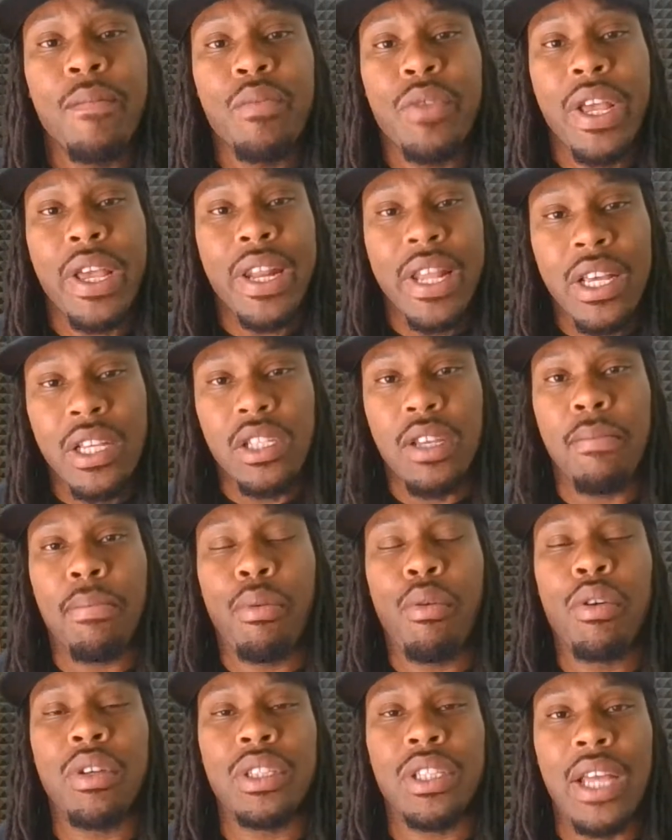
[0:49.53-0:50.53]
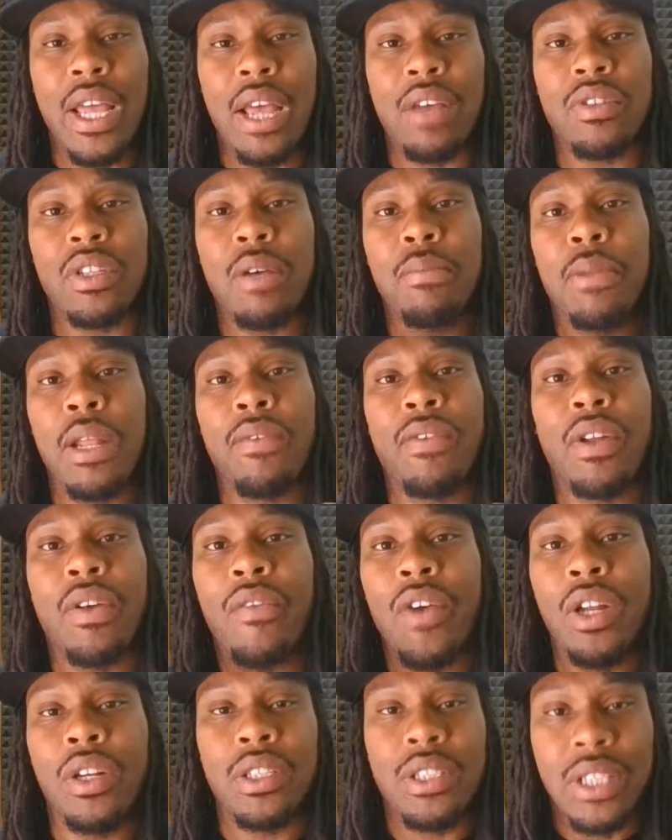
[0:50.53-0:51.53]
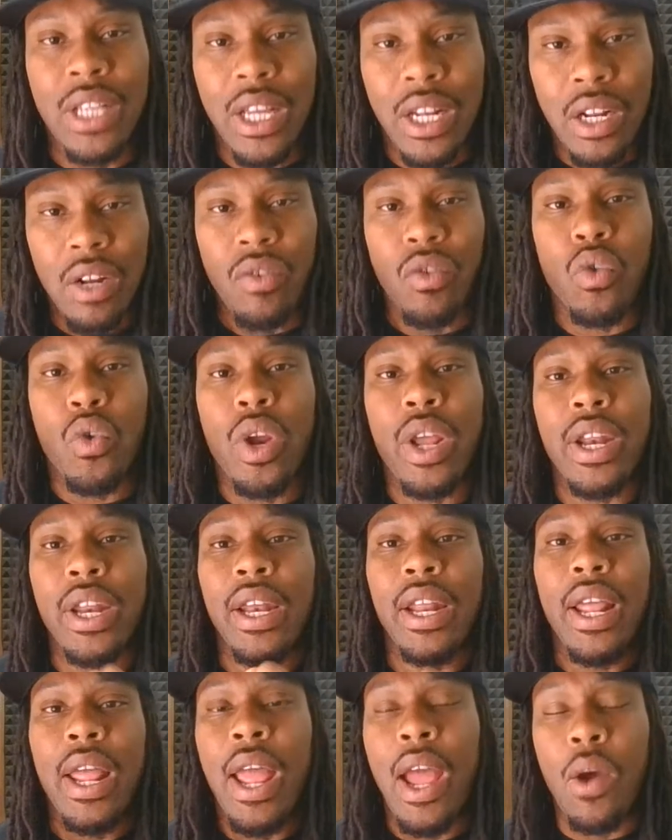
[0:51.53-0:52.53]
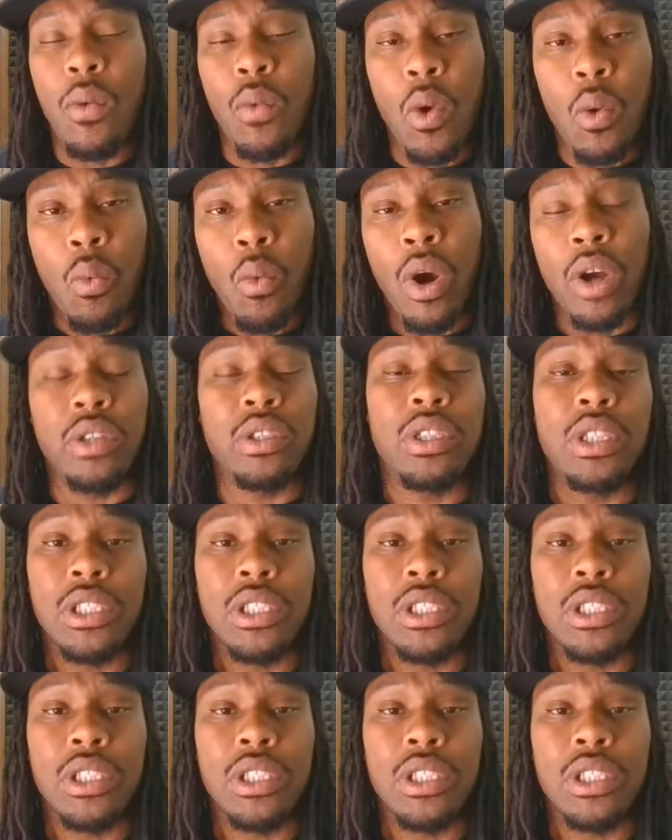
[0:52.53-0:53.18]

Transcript: it is important to have some level of understanding of credit and how it works.